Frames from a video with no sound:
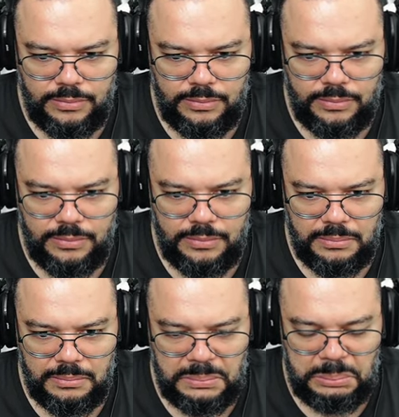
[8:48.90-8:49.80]

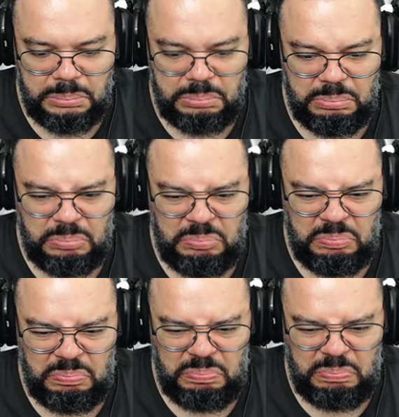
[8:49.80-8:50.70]

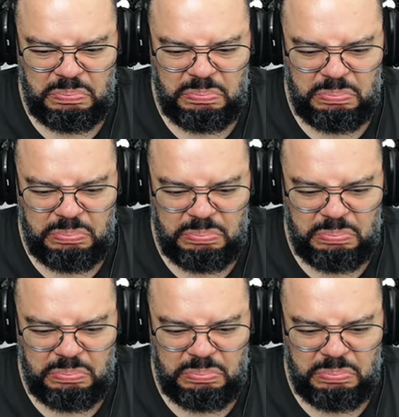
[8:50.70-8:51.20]
[no speech]